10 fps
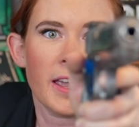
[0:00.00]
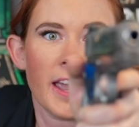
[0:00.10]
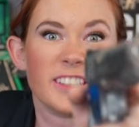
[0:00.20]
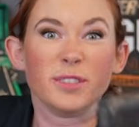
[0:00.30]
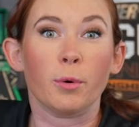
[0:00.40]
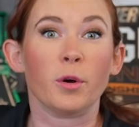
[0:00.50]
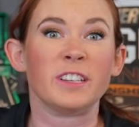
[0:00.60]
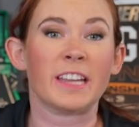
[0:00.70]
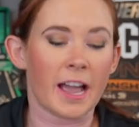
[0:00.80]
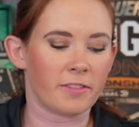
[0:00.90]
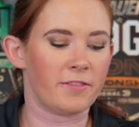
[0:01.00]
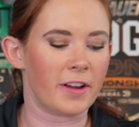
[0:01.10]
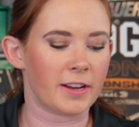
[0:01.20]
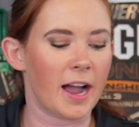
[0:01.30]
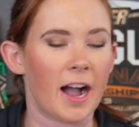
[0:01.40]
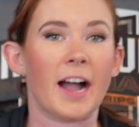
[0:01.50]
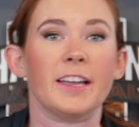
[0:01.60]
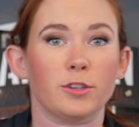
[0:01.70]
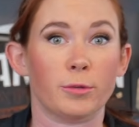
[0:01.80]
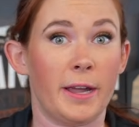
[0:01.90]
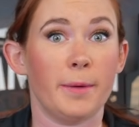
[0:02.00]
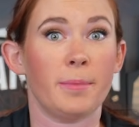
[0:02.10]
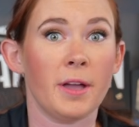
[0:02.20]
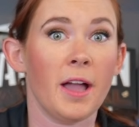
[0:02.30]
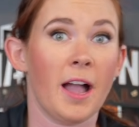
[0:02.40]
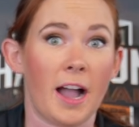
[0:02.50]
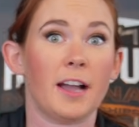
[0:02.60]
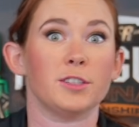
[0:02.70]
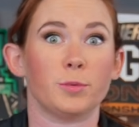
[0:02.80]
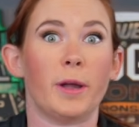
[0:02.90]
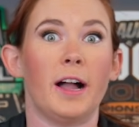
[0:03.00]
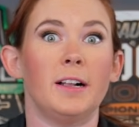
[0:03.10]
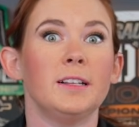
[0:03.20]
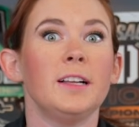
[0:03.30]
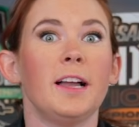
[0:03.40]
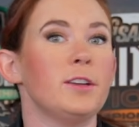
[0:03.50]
It's important to have a very high grip as well.